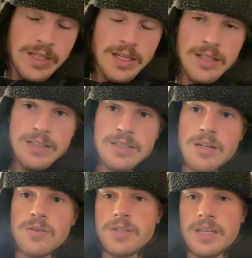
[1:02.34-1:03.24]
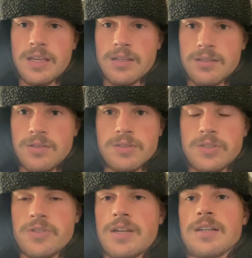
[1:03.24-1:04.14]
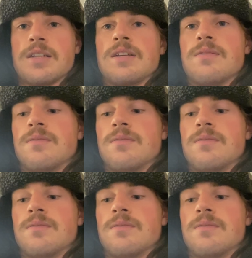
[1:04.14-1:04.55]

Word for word: And they said, "Oh, you can't use our track."